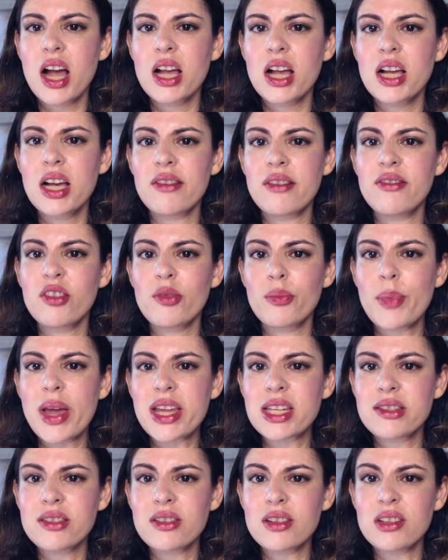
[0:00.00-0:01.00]

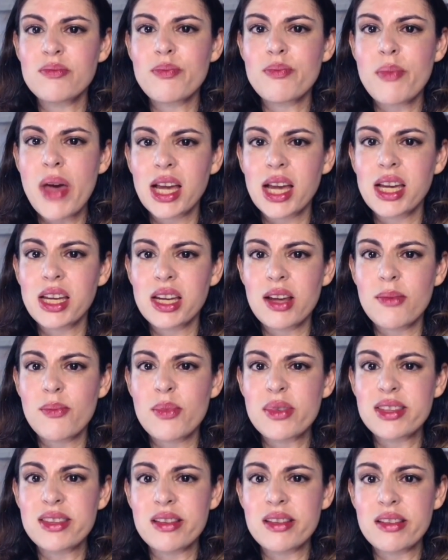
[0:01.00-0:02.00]
governmental
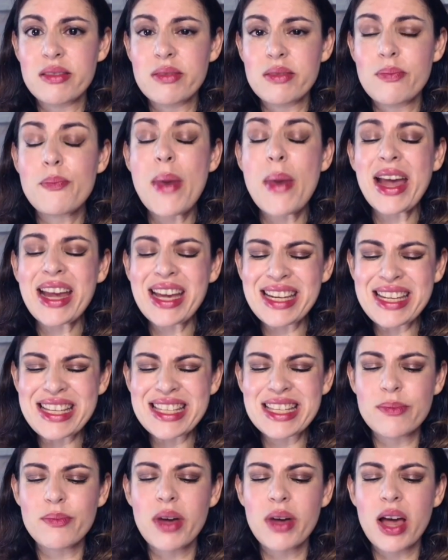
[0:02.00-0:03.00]

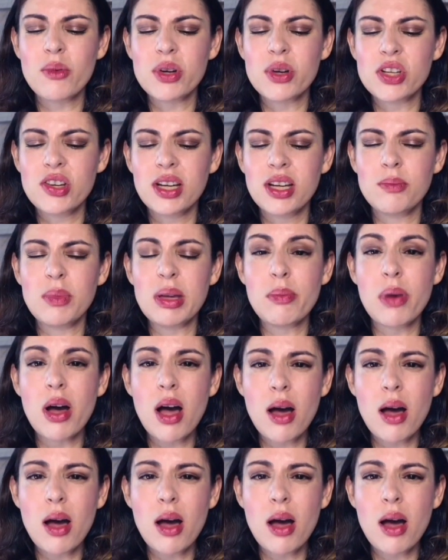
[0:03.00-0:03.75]
mechanism by which you can be